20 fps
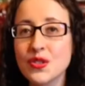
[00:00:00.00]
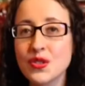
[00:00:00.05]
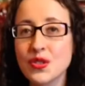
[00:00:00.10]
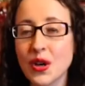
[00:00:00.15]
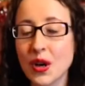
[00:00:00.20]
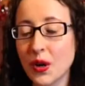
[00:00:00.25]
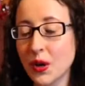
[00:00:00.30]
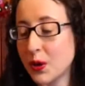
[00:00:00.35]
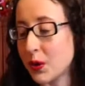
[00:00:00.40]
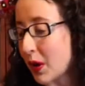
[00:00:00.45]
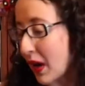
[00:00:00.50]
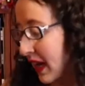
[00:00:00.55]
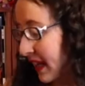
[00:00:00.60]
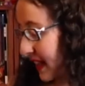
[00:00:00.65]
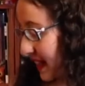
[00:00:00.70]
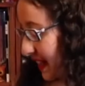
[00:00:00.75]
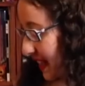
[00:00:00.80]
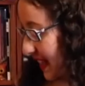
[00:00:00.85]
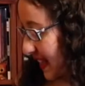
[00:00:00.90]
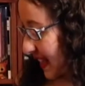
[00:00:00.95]
So I
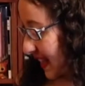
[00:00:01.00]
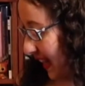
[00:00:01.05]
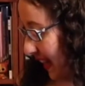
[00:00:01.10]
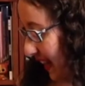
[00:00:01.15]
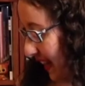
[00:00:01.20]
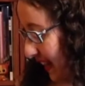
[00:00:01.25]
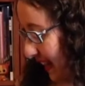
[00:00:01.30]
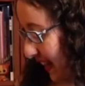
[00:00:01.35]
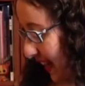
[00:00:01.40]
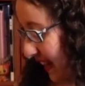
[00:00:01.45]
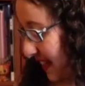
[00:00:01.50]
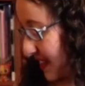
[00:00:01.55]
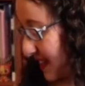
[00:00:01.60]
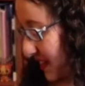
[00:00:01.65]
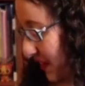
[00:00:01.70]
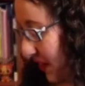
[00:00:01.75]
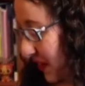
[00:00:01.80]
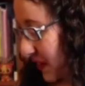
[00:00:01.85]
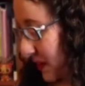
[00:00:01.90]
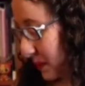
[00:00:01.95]
think I
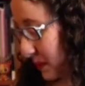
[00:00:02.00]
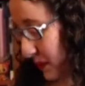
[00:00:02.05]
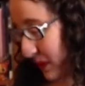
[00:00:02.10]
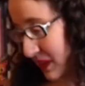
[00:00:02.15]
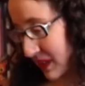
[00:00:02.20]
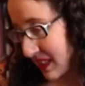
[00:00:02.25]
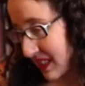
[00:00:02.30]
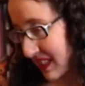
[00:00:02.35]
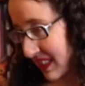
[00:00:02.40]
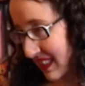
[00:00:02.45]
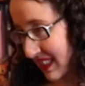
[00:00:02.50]
saw the book